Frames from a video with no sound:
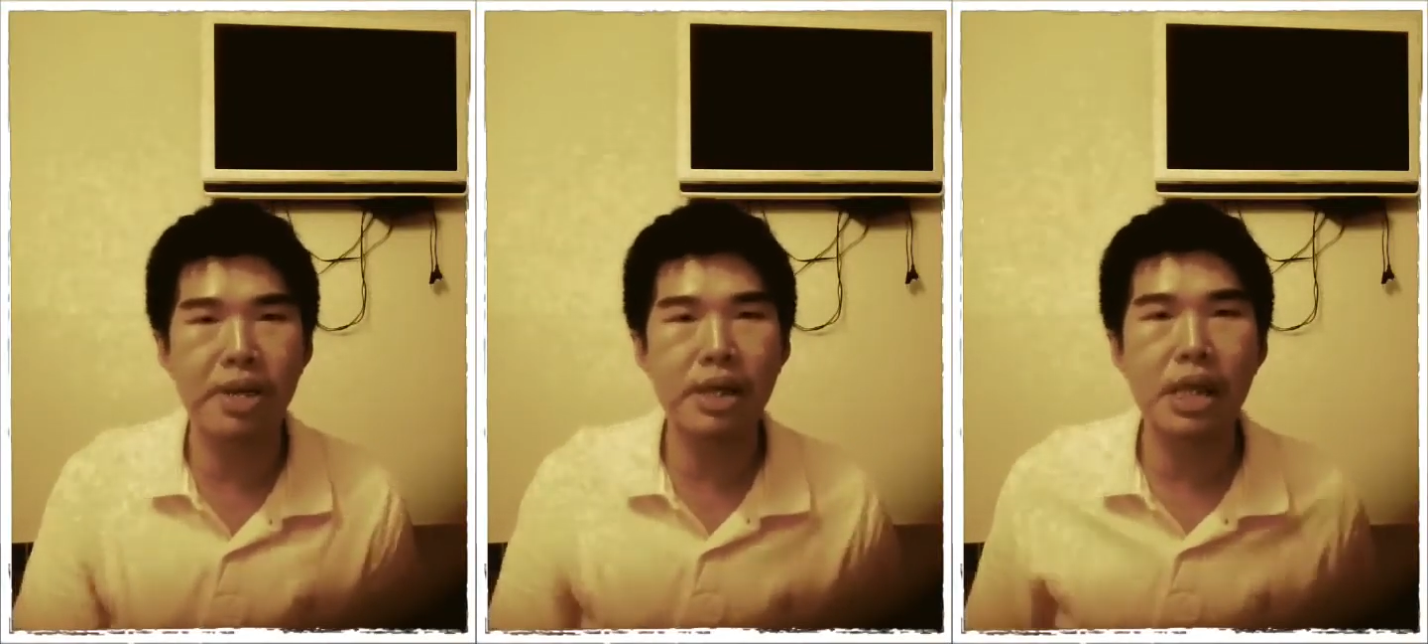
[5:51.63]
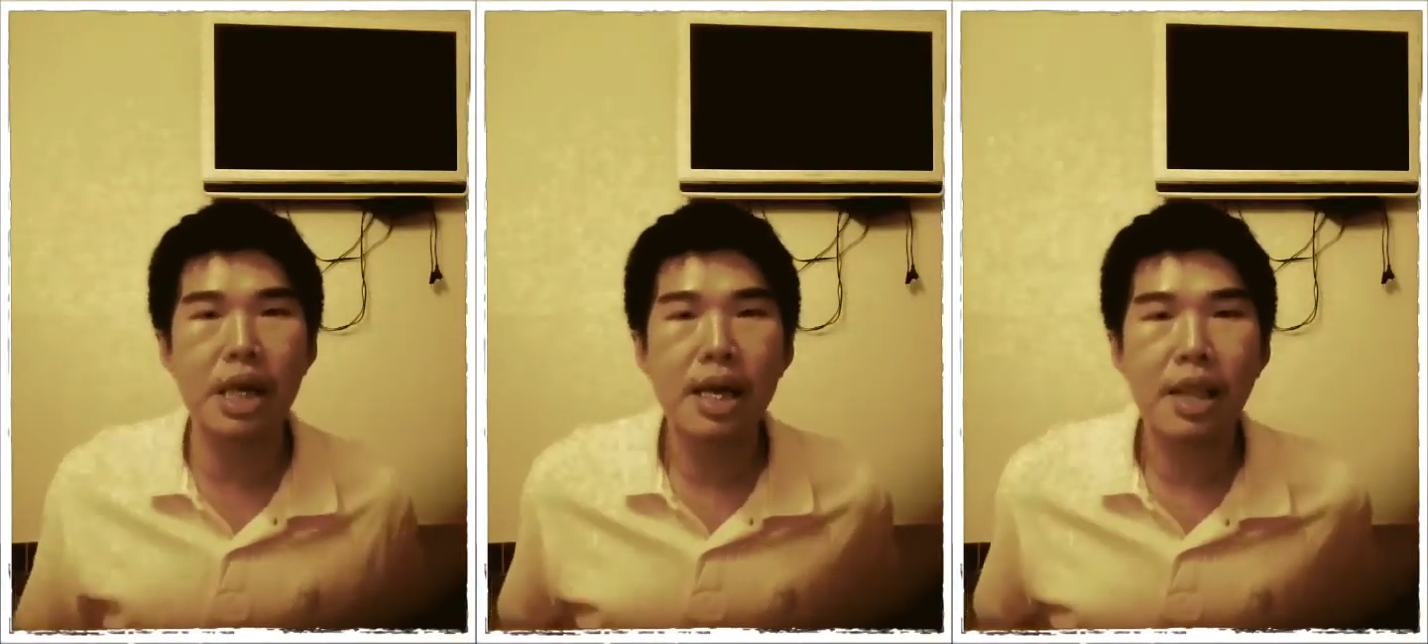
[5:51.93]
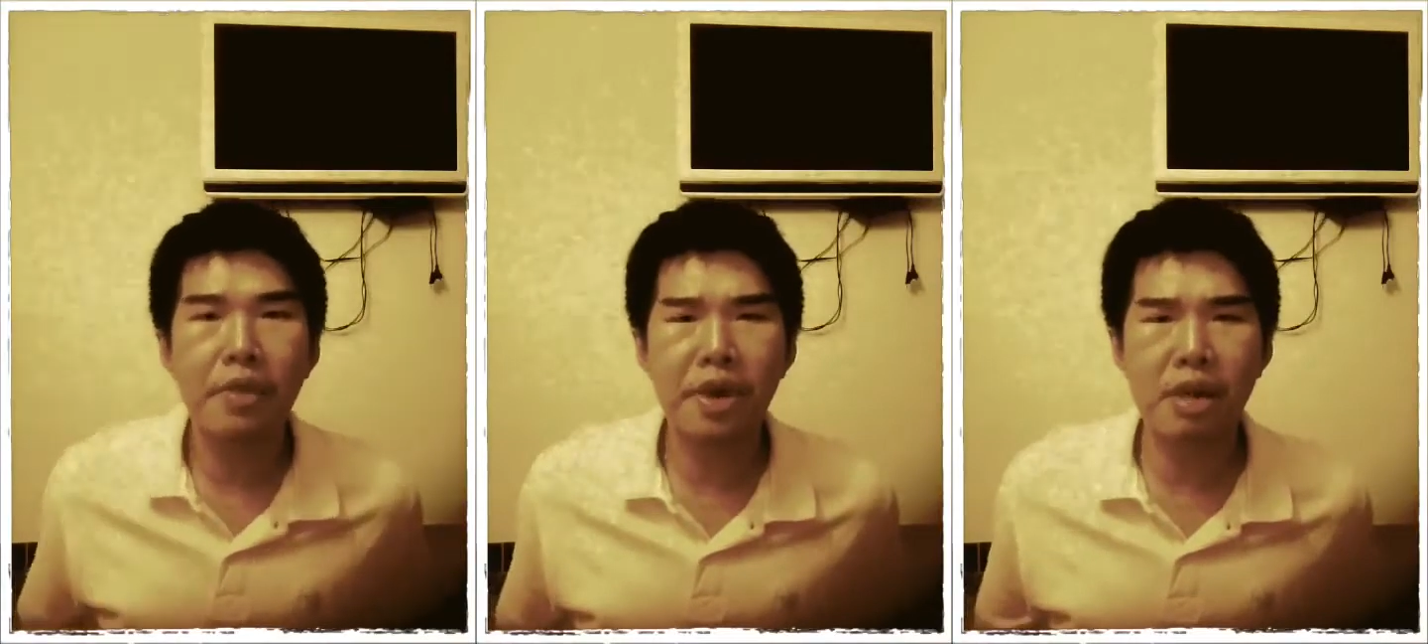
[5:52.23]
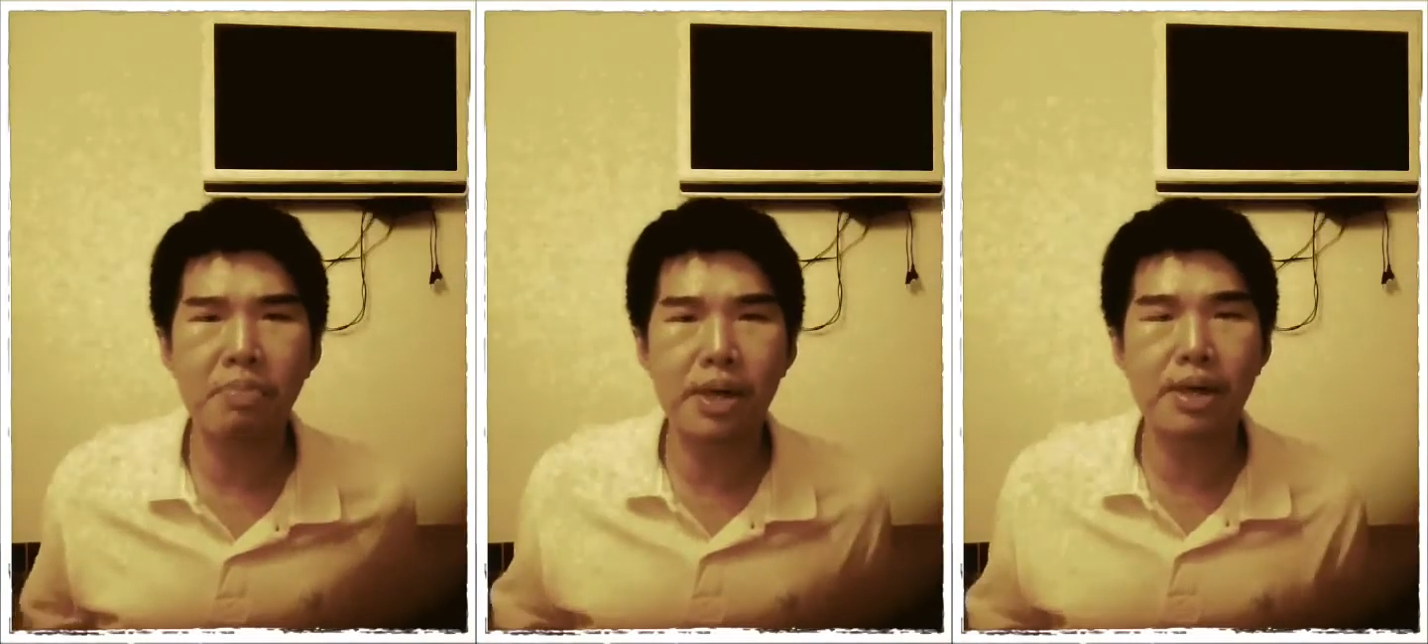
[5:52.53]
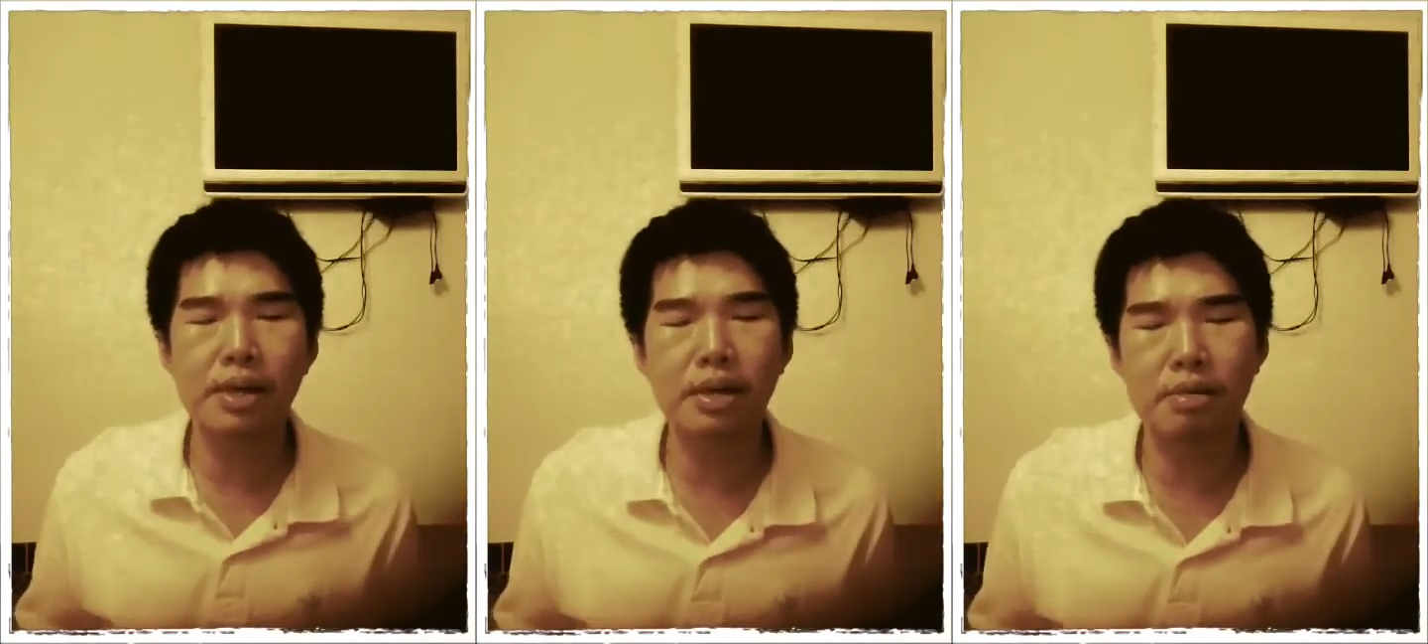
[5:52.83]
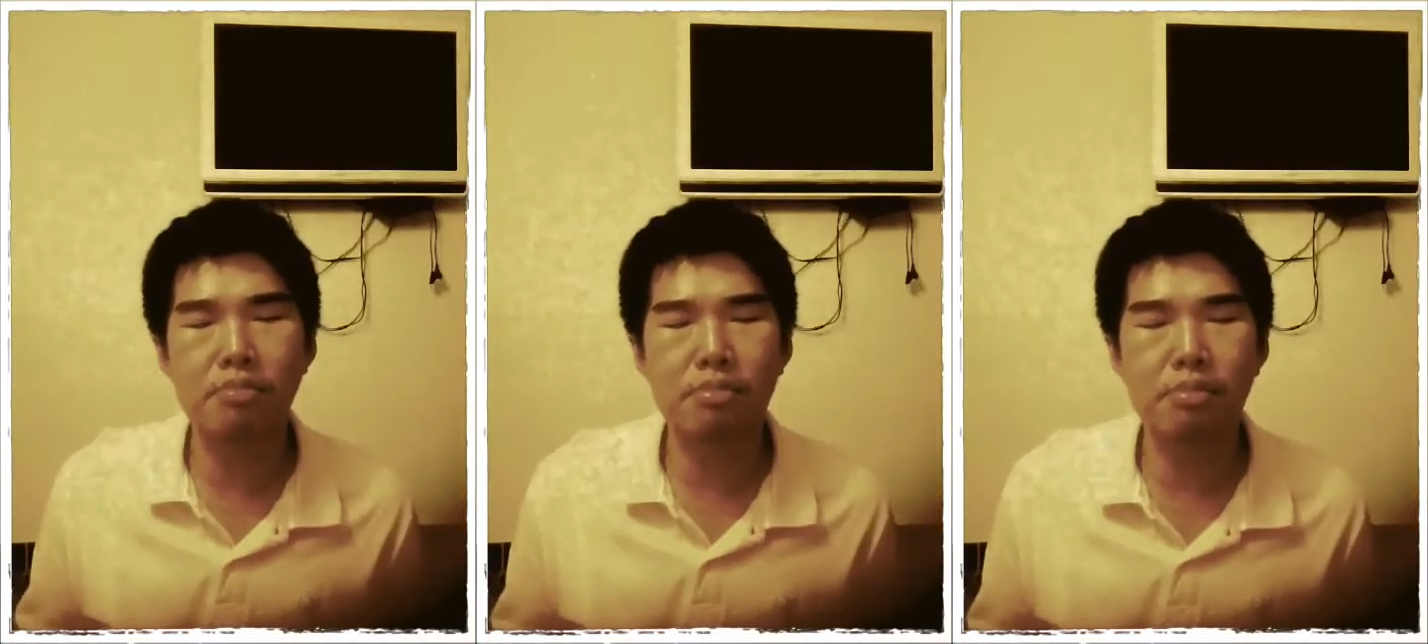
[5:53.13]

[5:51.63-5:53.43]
because the other parts